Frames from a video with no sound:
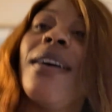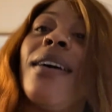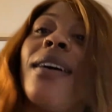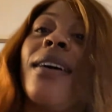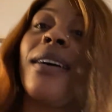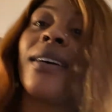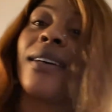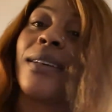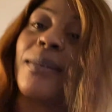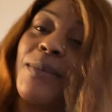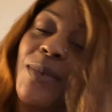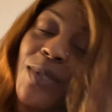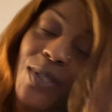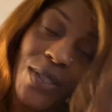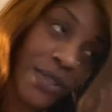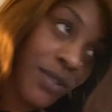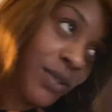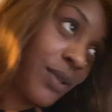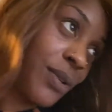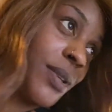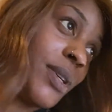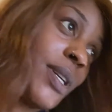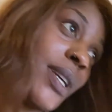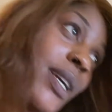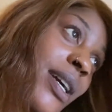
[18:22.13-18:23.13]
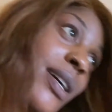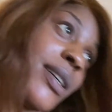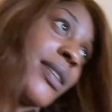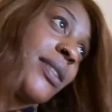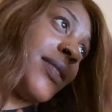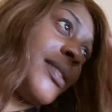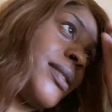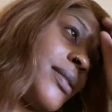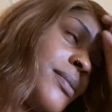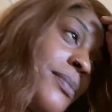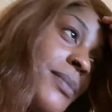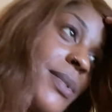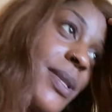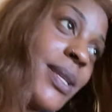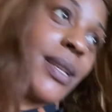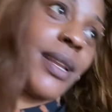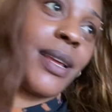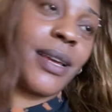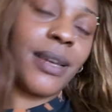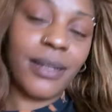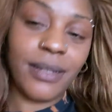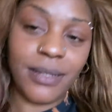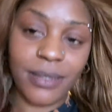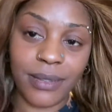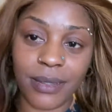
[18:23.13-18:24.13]
Let me show you guys something
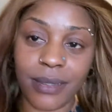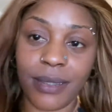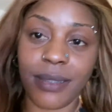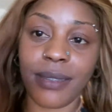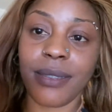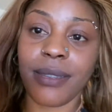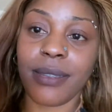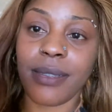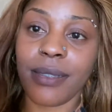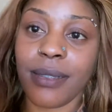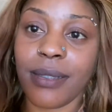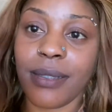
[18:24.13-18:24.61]
else.